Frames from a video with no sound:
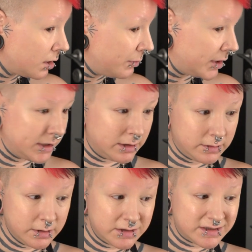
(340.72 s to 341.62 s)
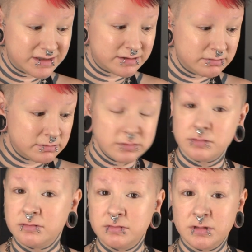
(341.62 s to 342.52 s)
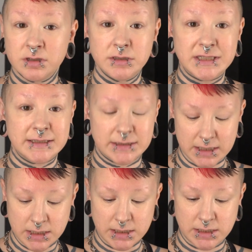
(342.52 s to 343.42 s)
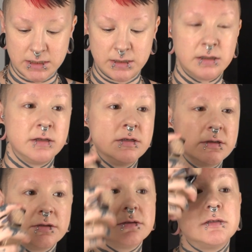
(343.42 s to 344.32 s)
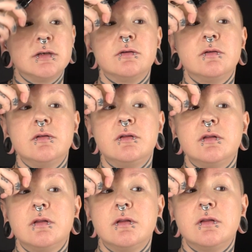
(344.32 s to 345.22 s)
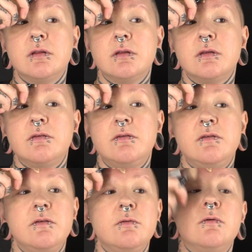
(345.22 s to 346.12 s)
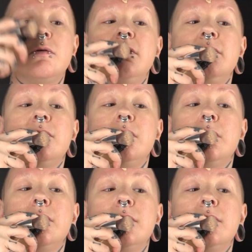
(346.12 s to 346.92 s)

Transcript: But it looks decent. So let's do a little.